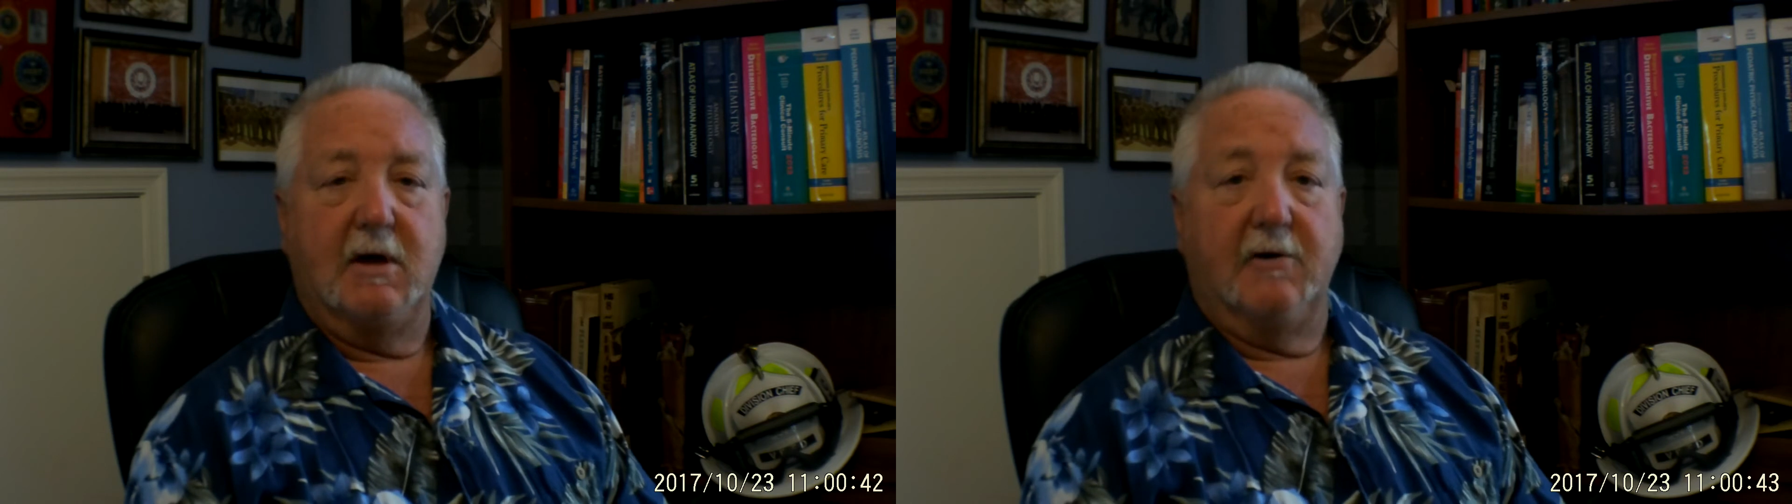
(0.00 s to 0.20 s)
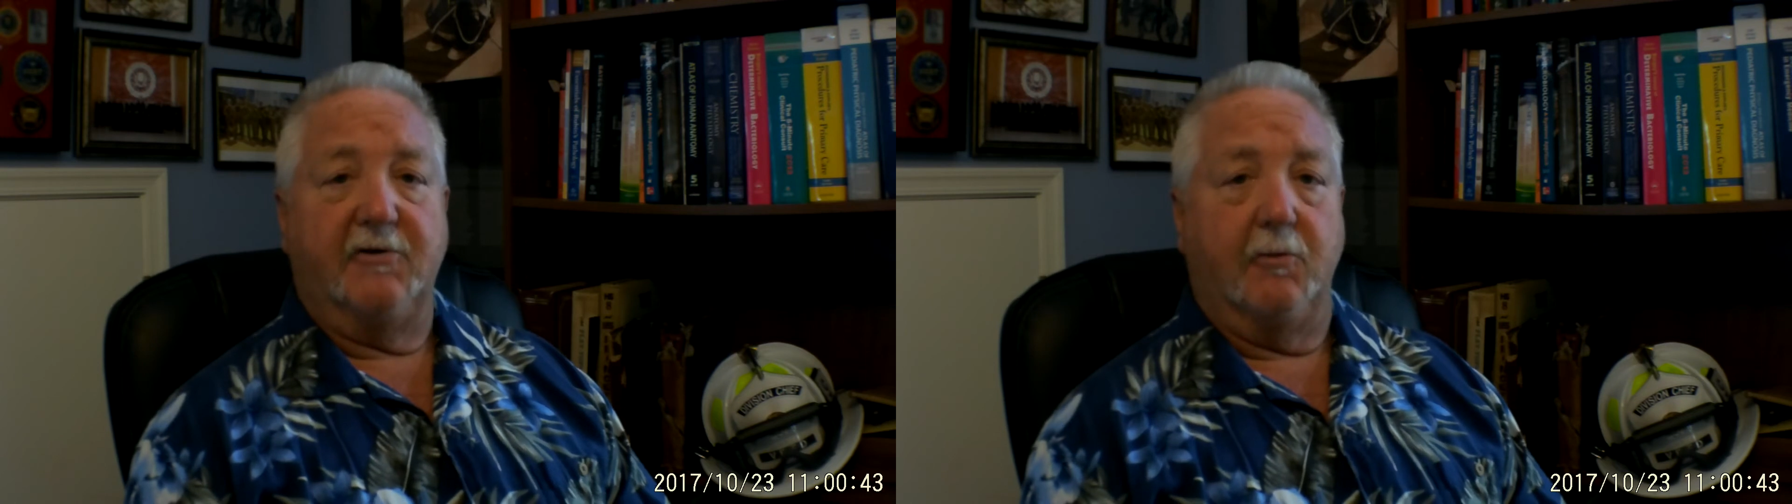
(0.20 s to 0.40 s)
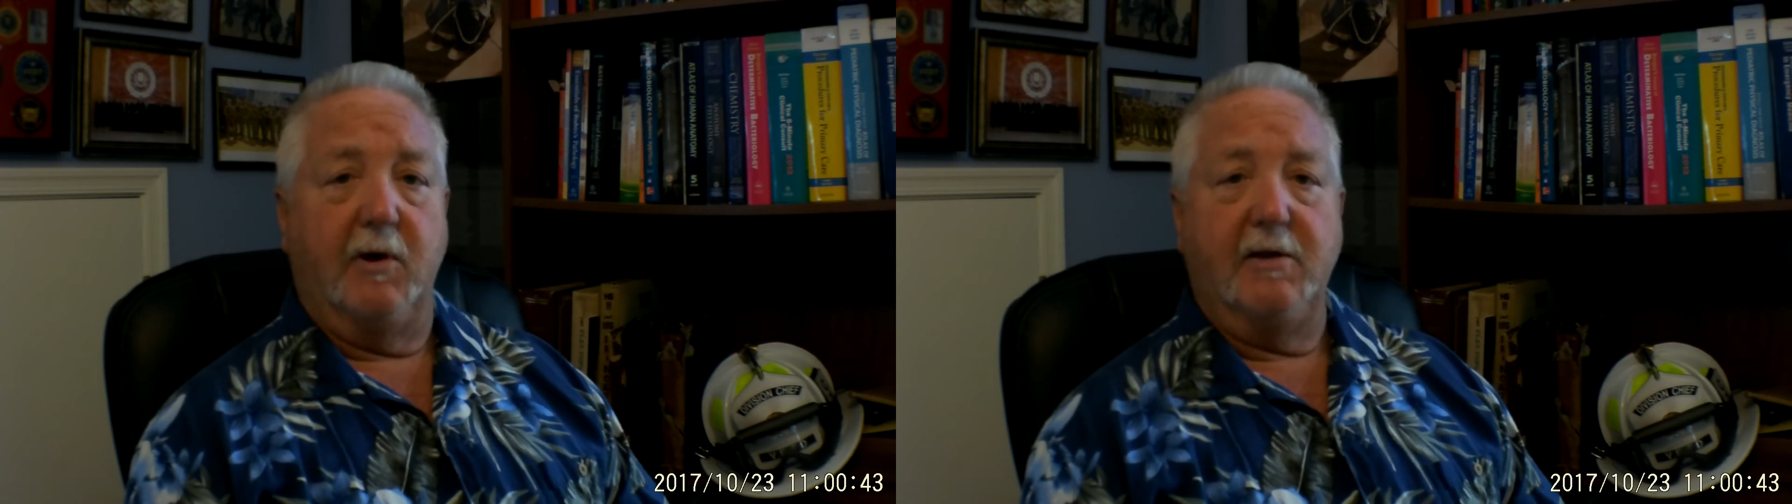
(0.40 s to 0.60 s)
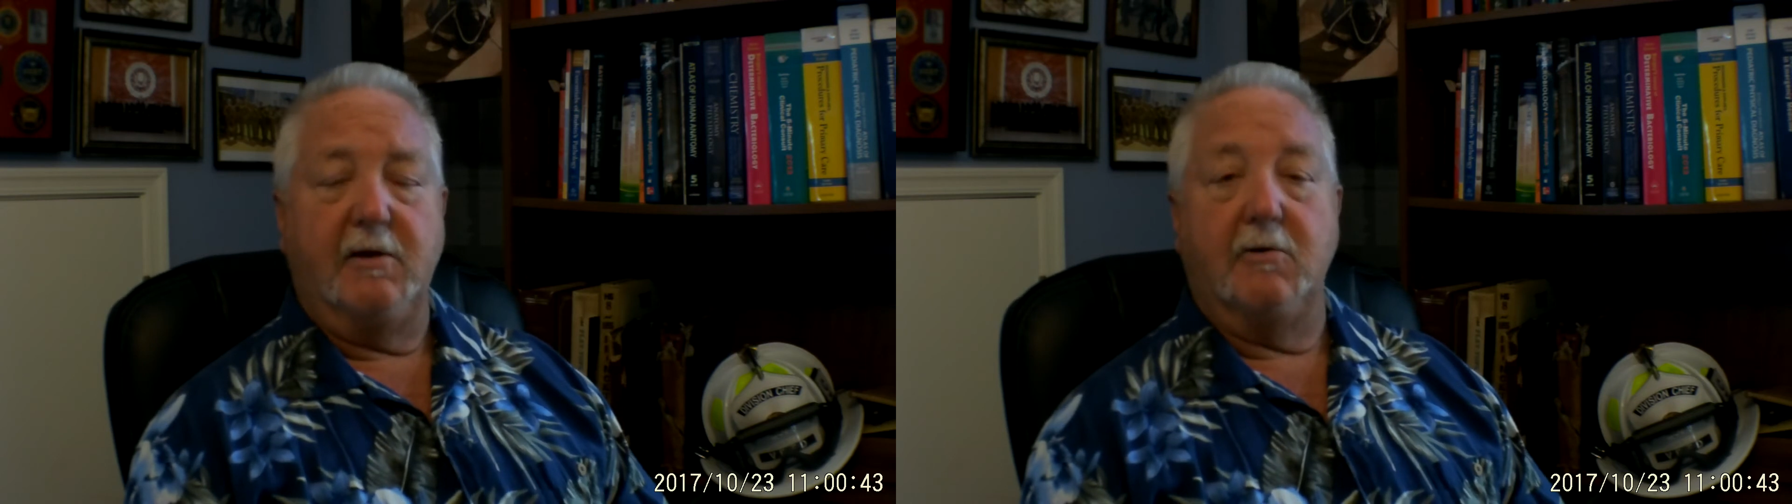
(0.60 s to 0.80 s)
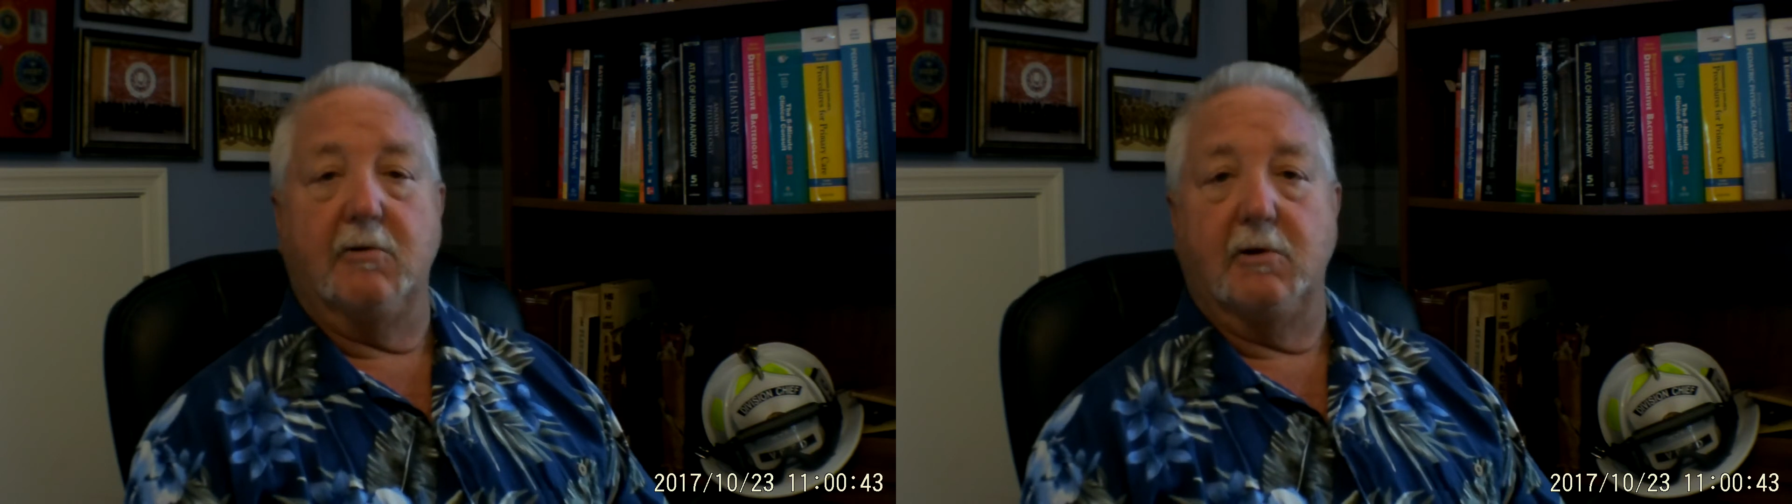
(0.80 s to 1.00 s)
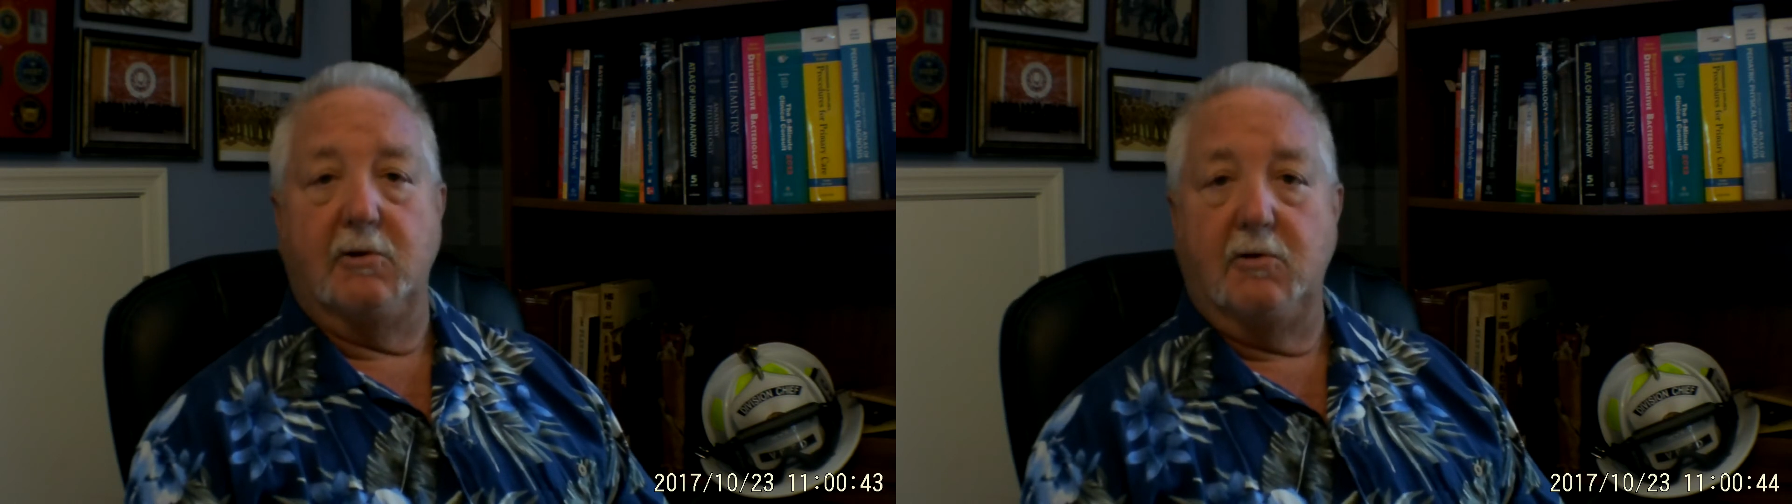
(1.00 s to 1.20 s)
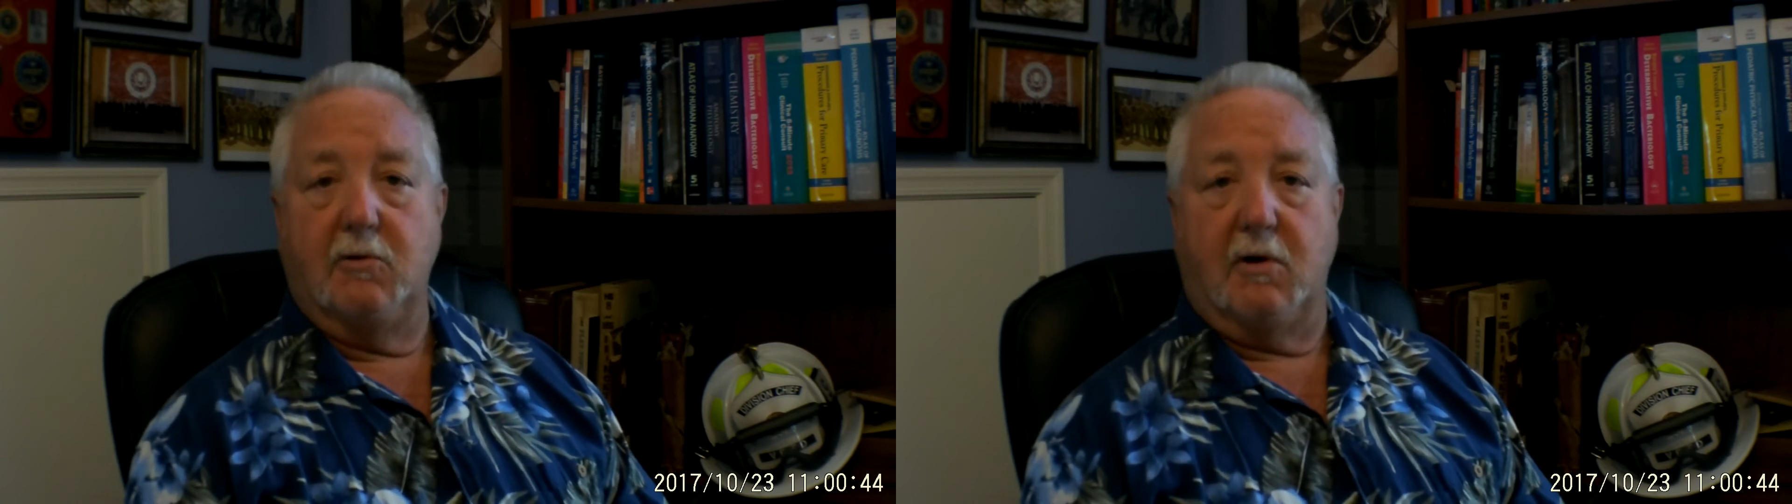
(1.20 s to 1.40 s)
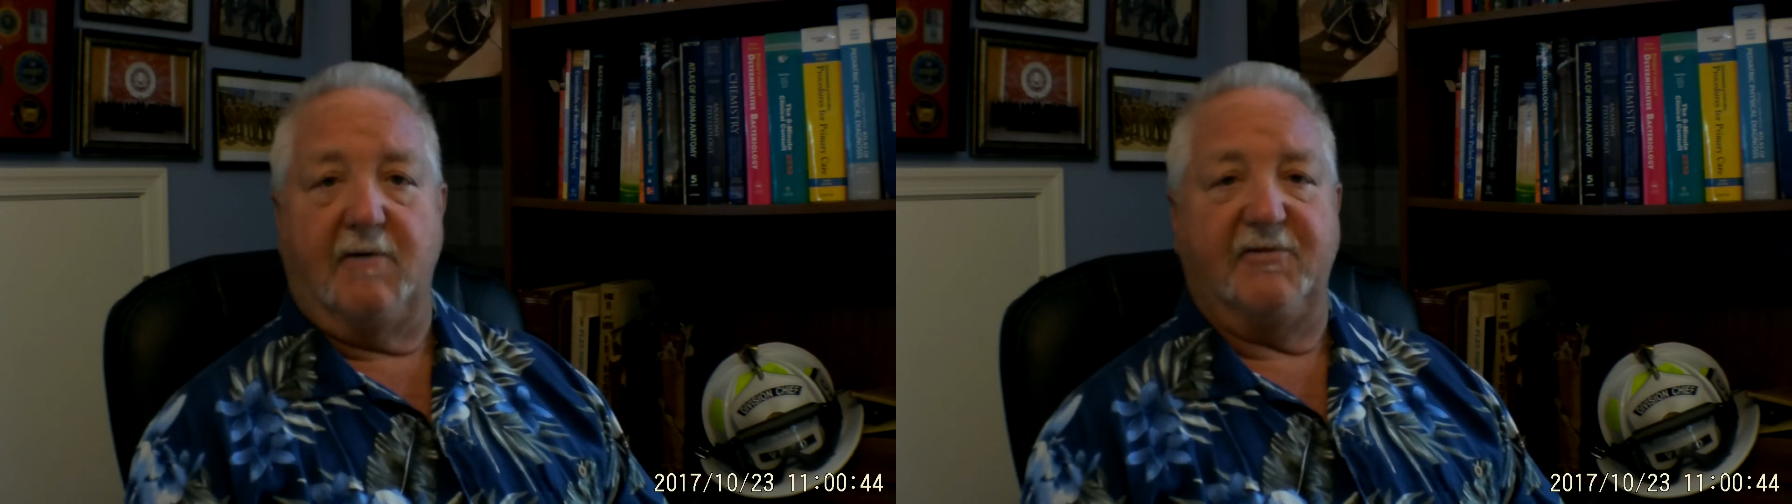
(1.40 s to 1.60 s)
So whether you're a new
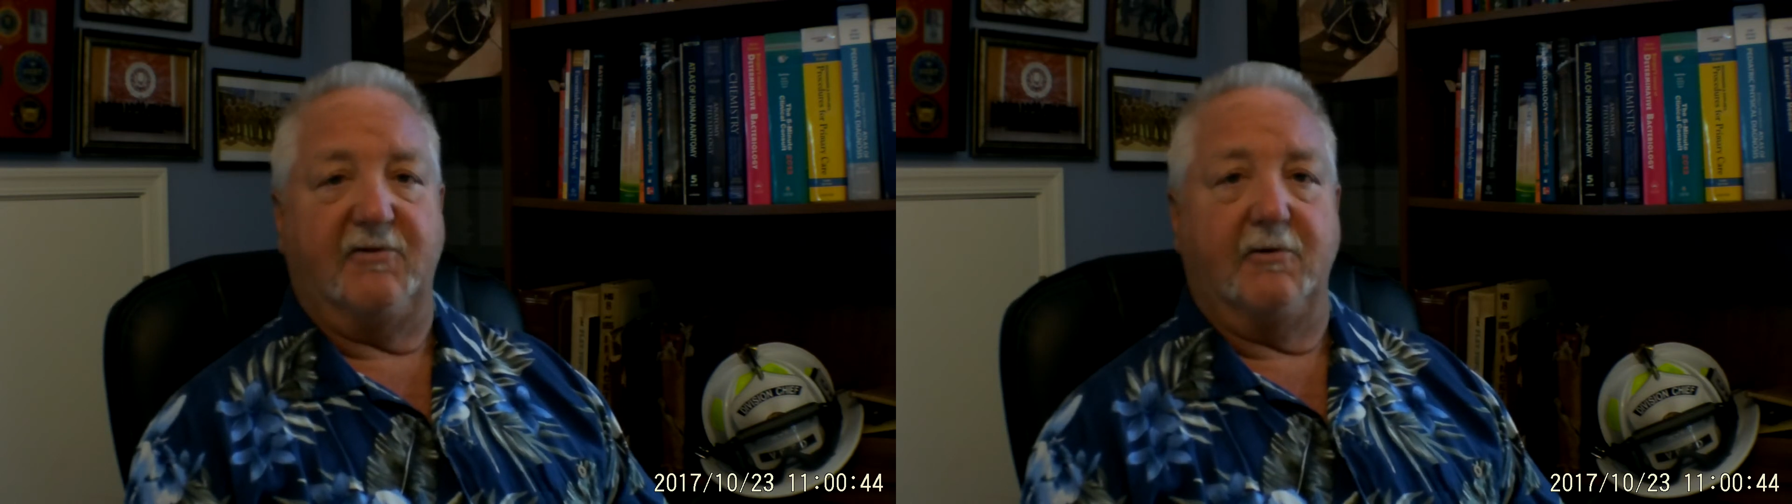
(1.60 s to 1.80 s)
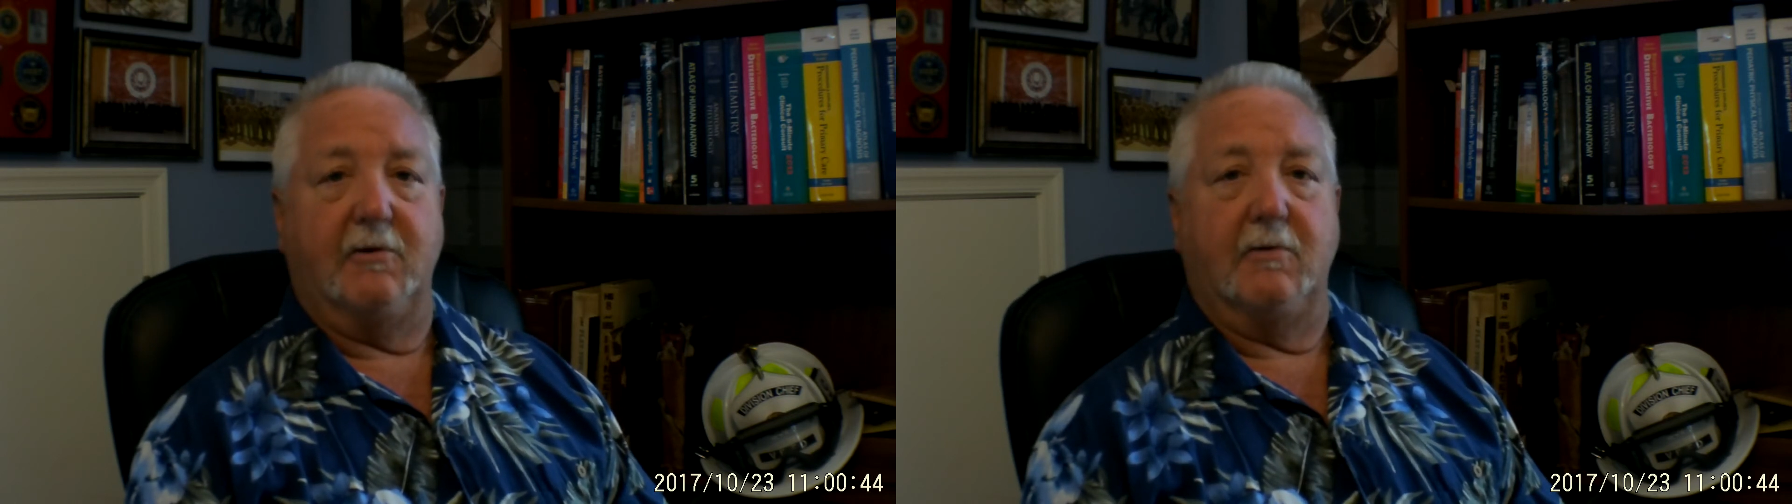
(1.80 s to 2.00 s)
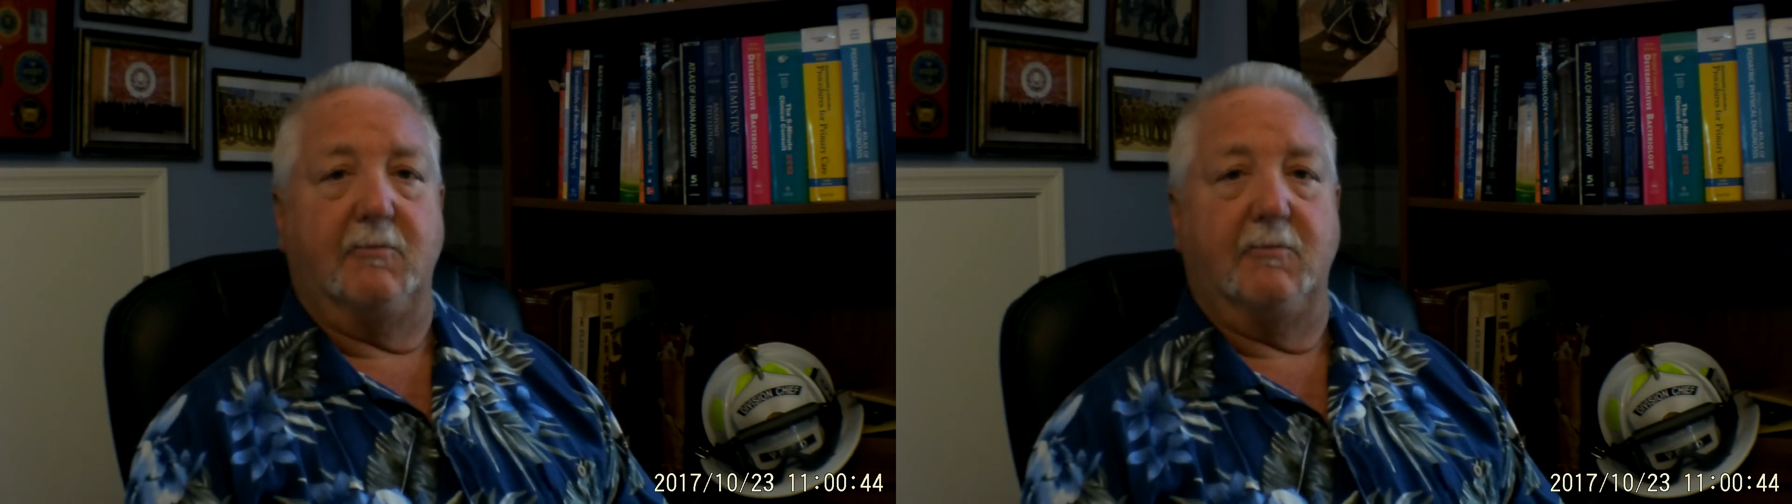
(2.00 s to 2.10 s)
officer,